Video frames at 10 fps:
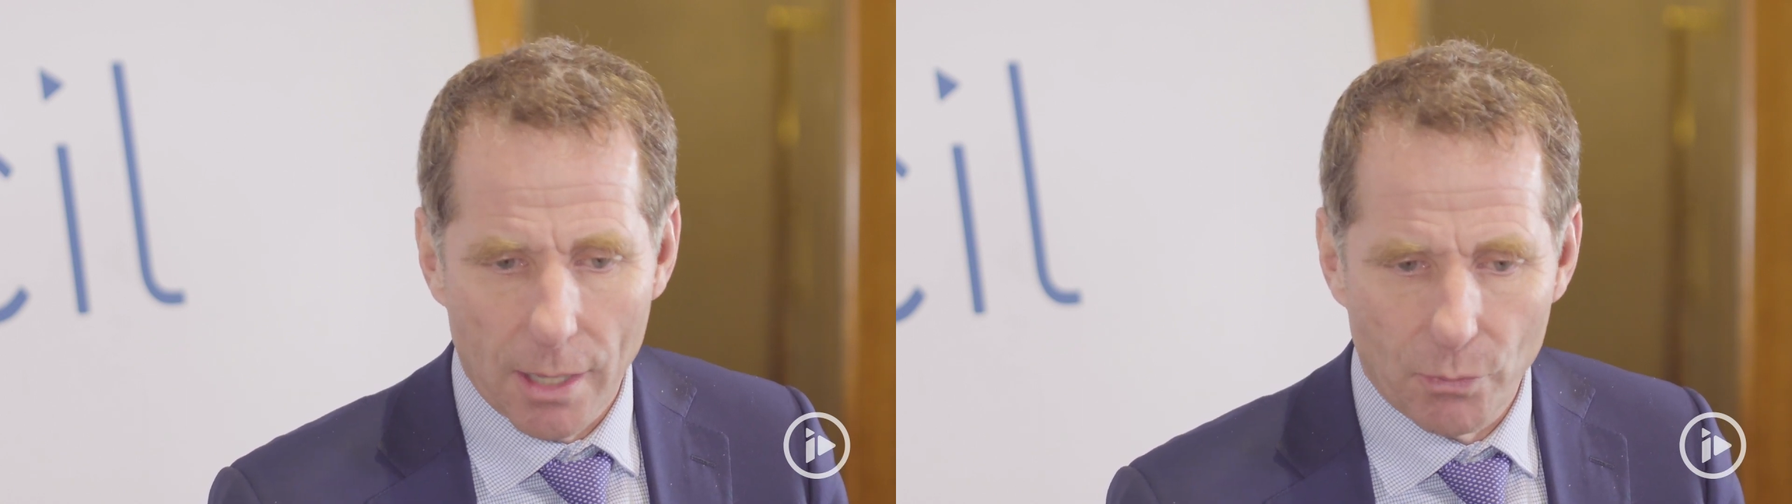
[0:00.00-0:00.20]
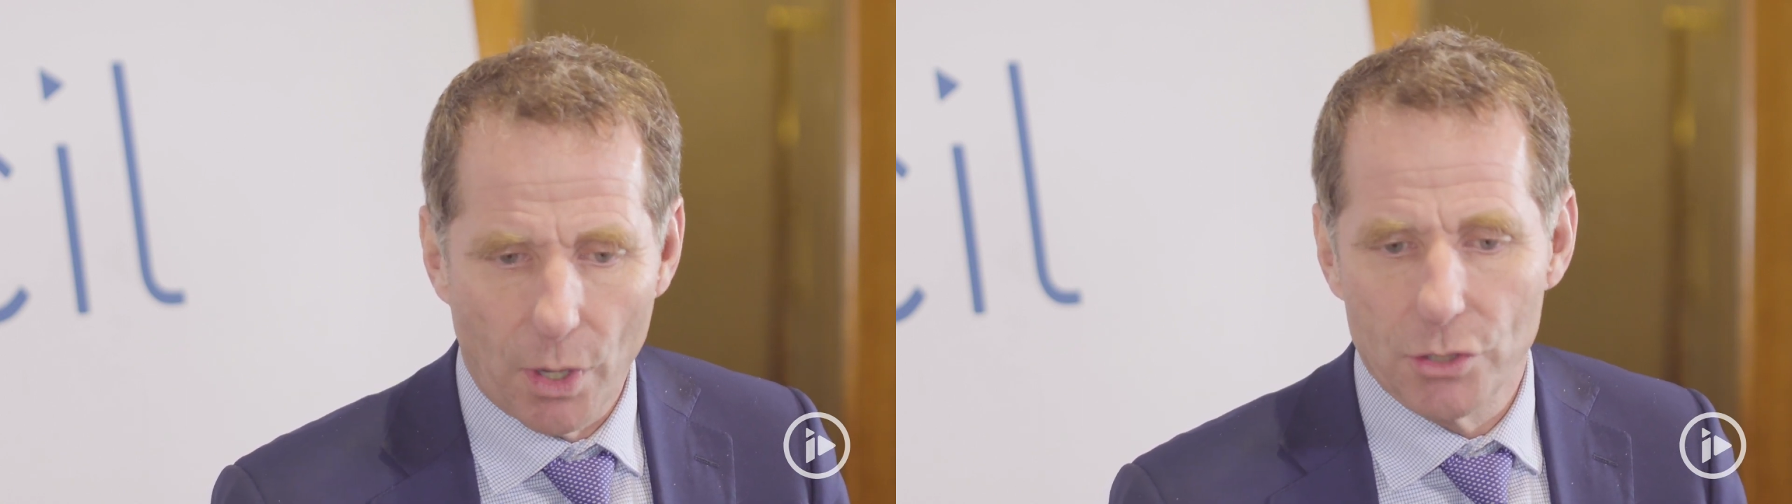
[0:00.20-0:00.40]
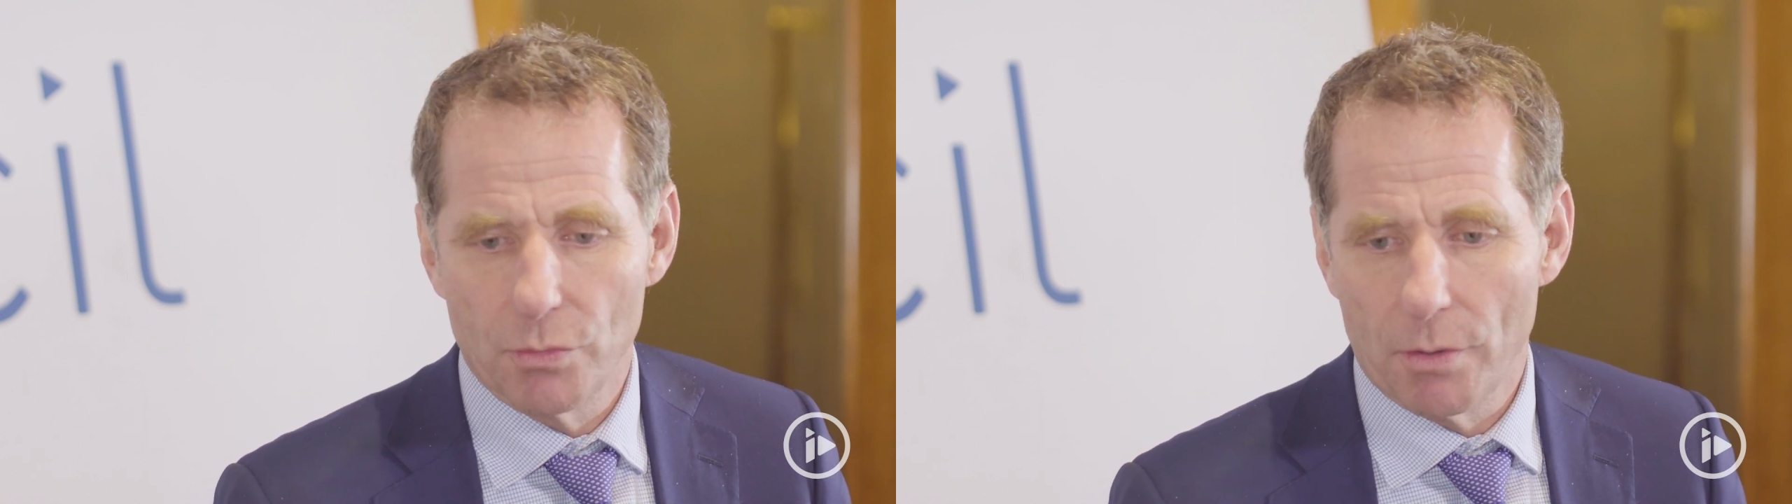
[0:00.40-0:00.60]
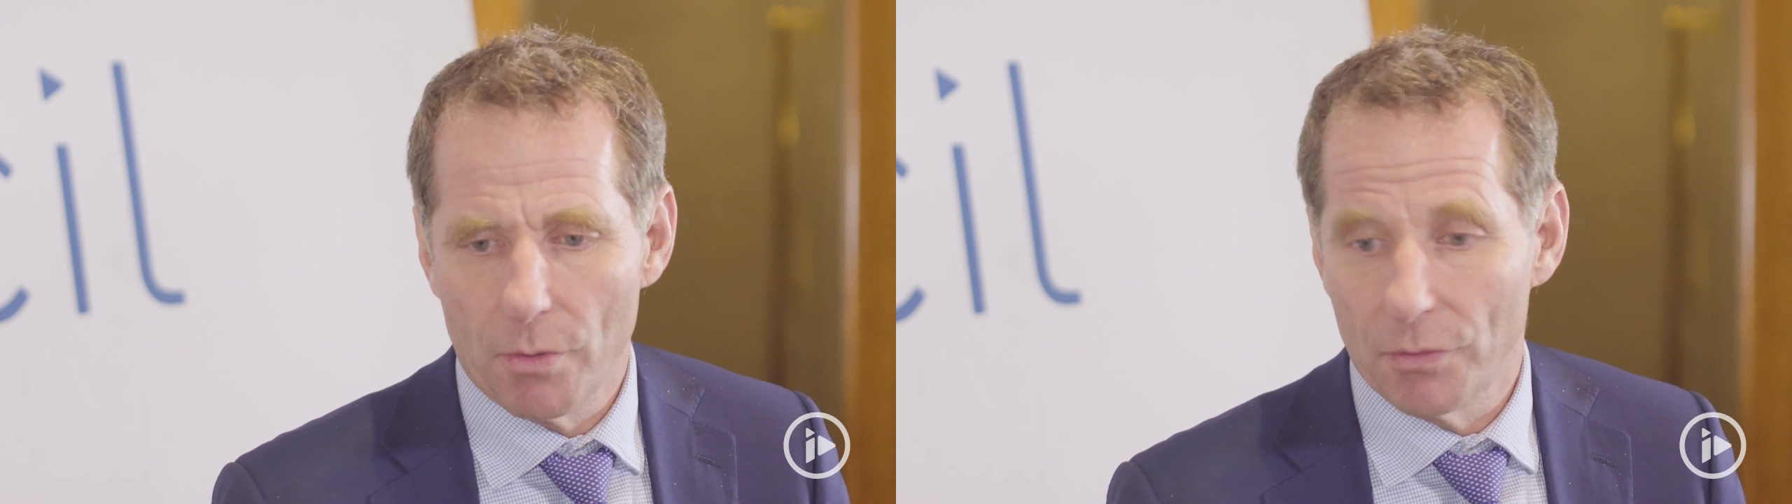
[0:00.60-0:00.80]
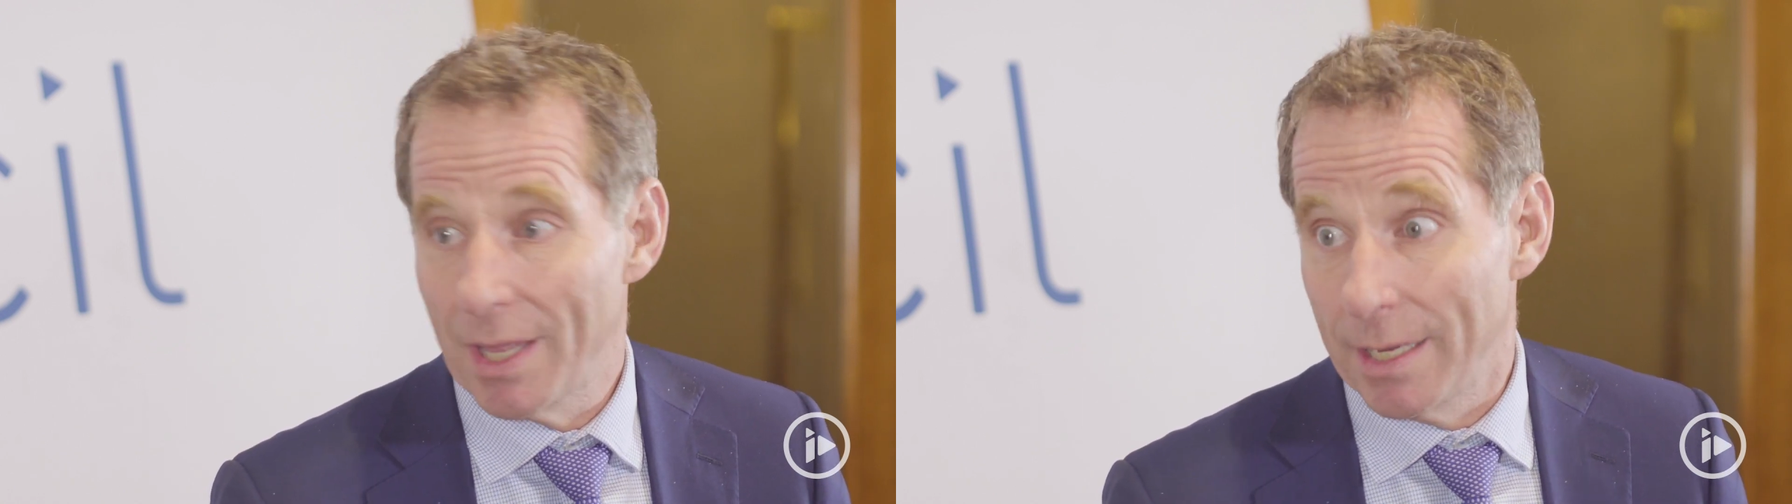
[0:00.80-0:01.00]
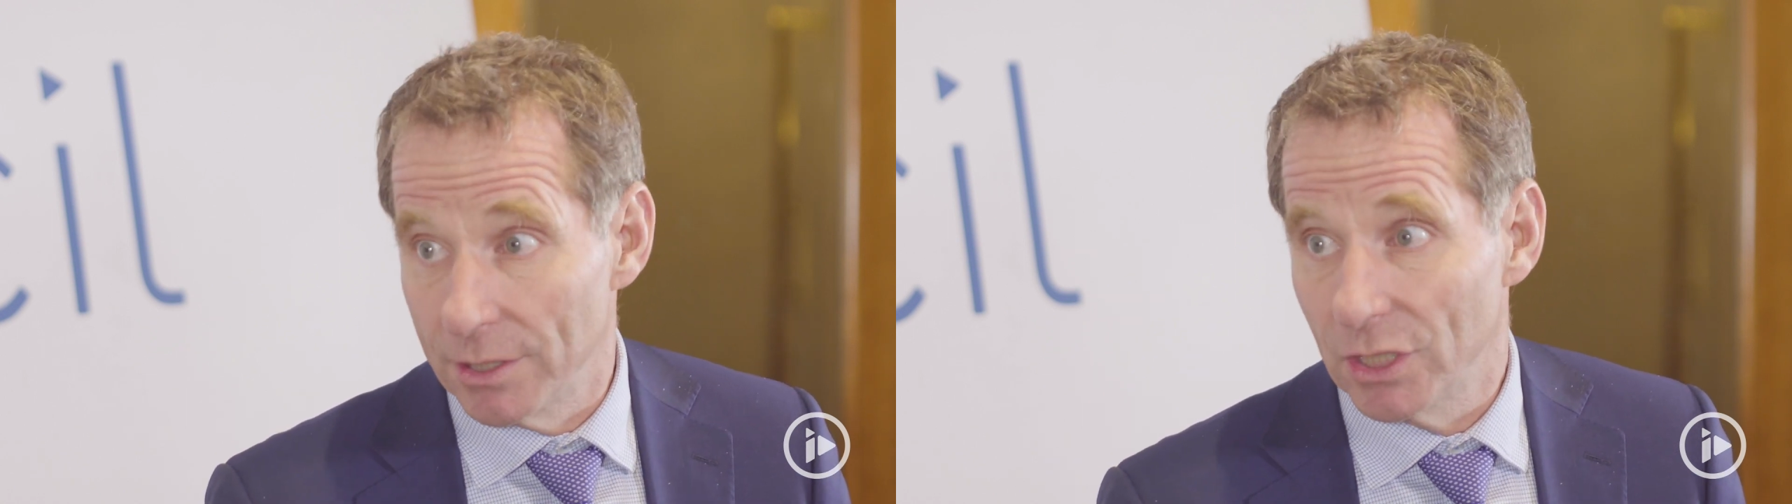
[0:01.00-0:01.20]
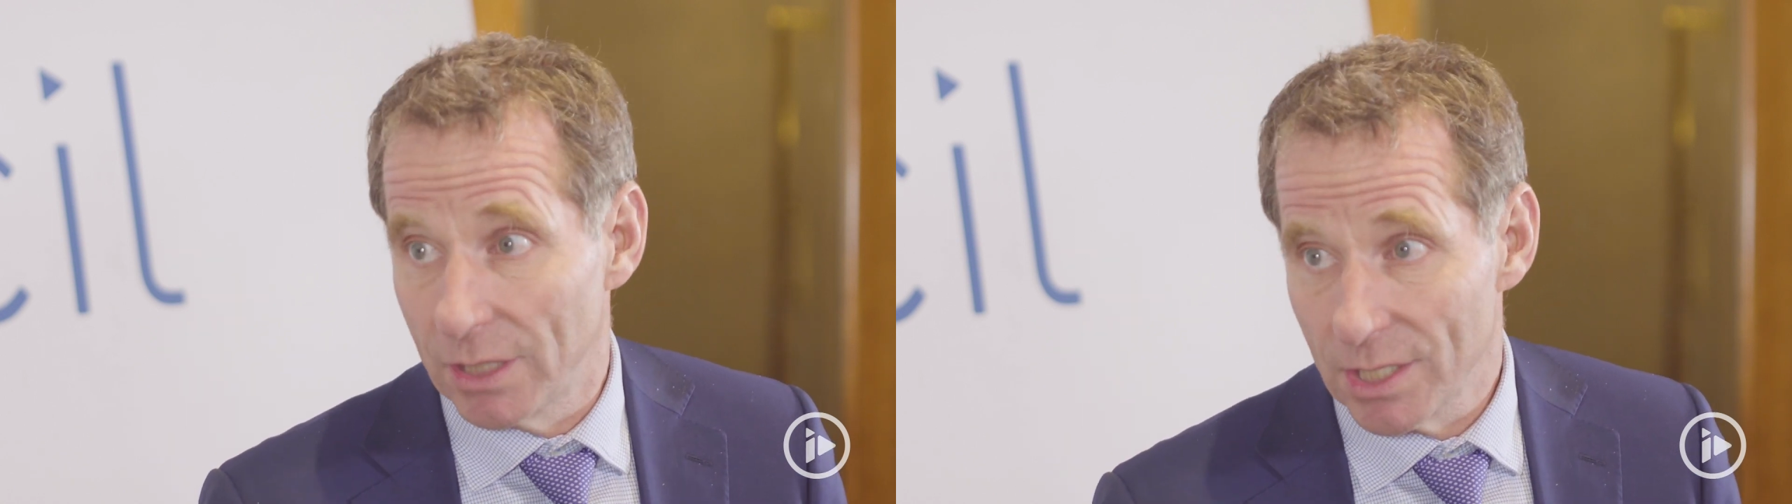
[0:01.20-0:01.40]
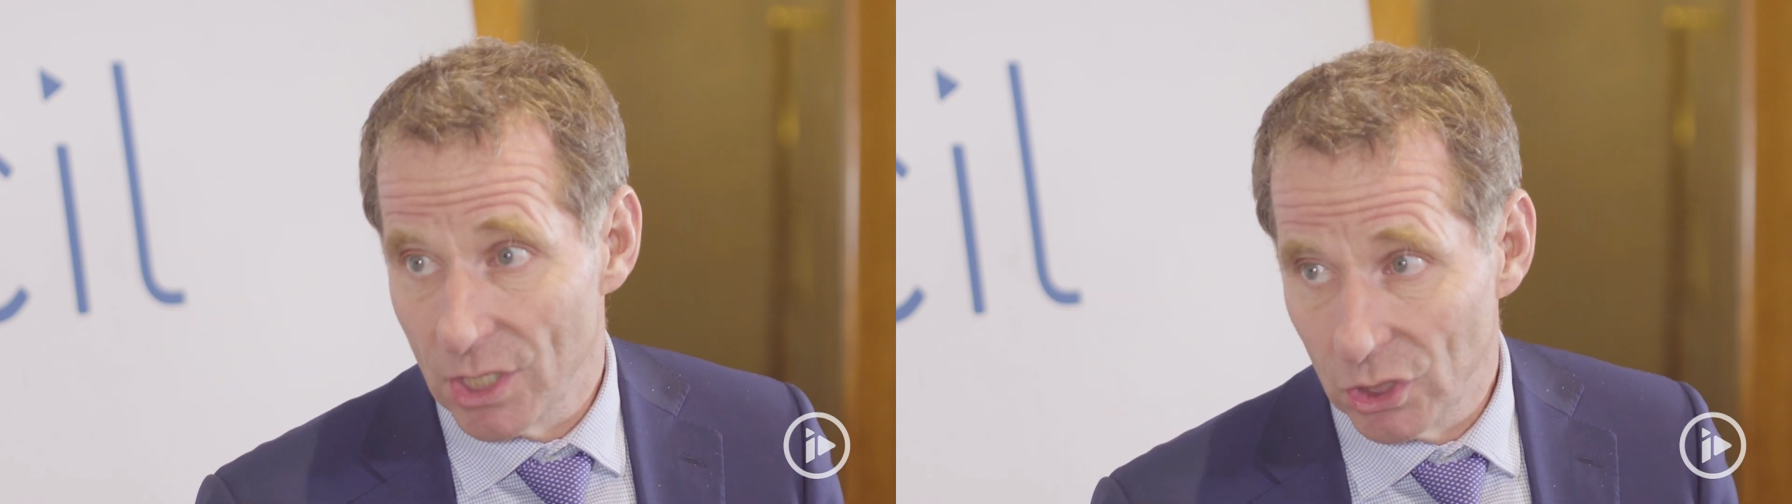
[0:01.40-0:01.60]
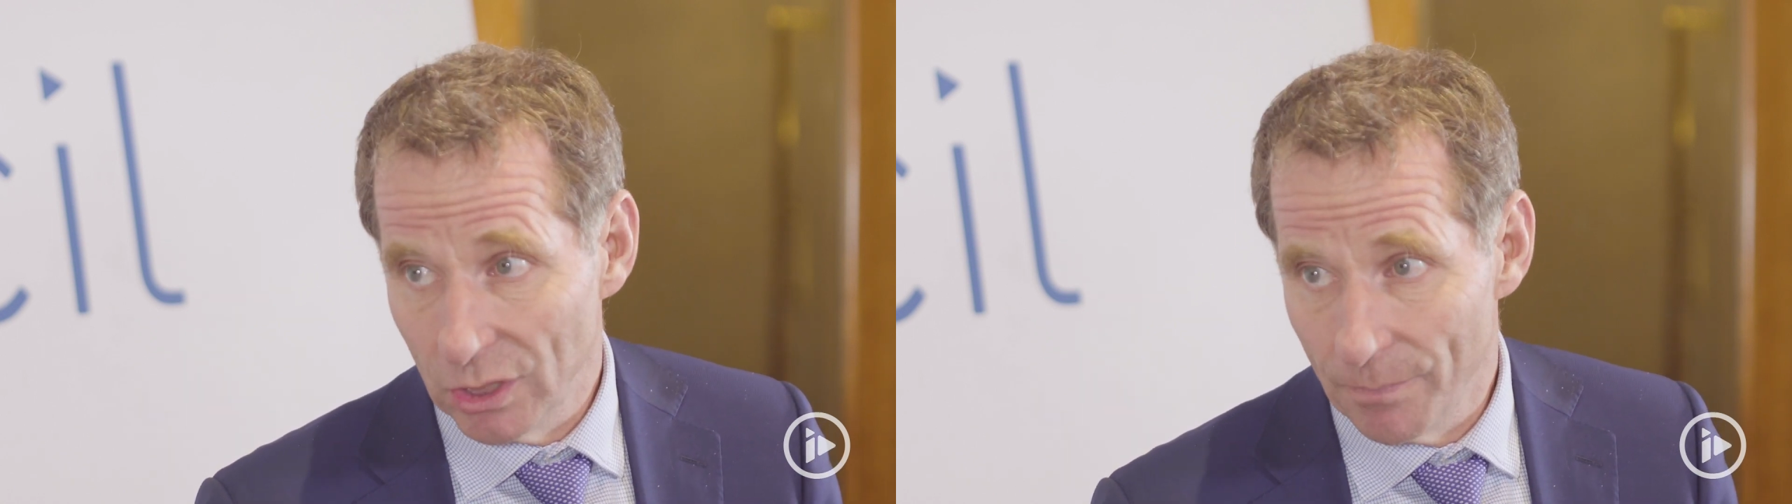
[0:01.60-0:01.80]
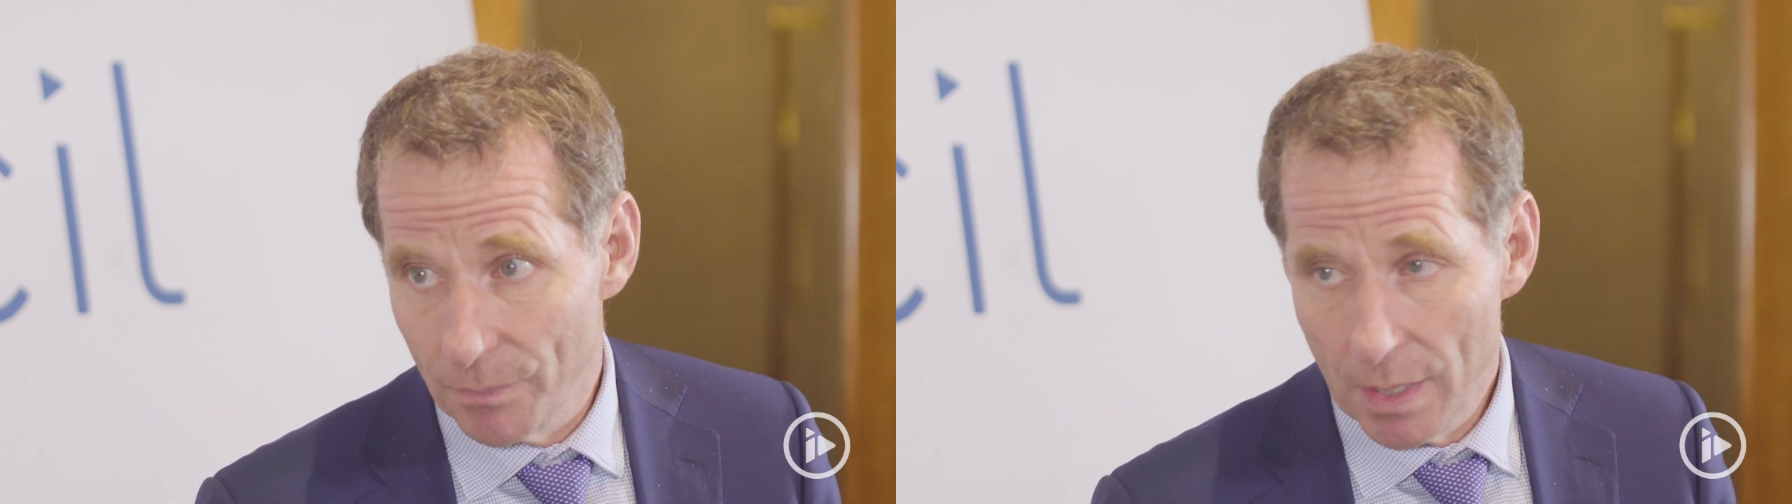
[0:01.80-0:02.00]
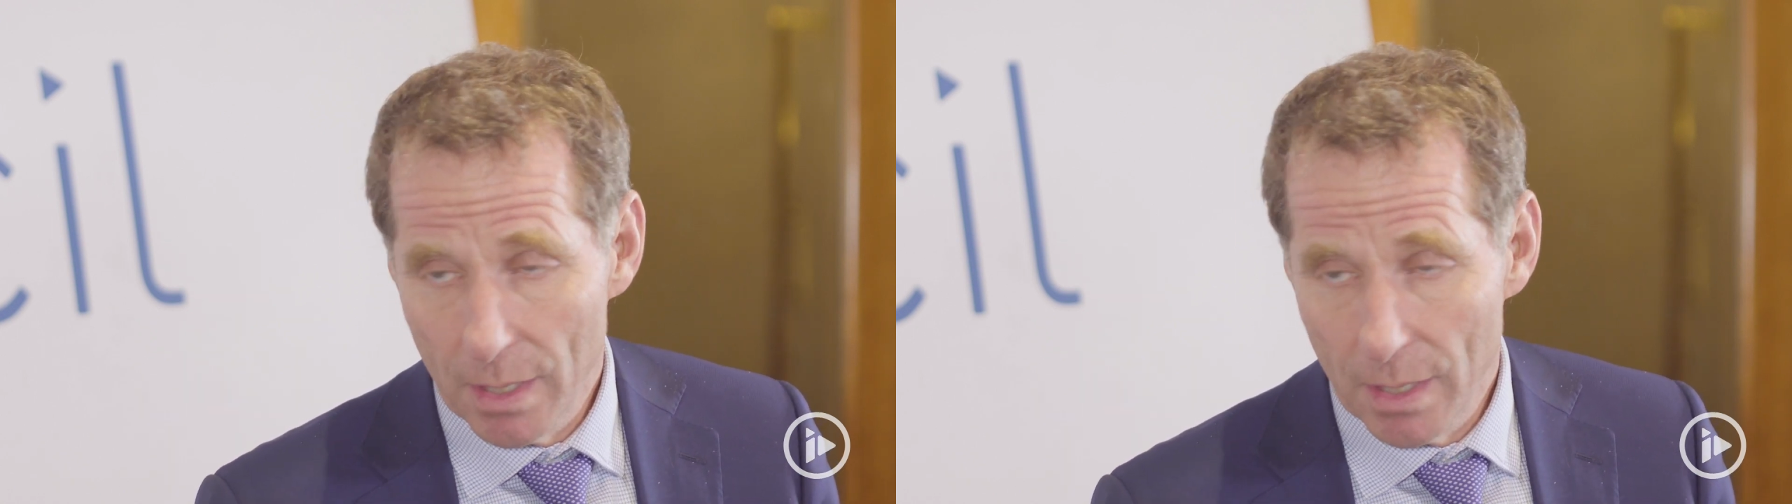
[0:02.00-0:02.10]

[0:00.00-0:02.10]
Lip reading: advisory around the energy transition.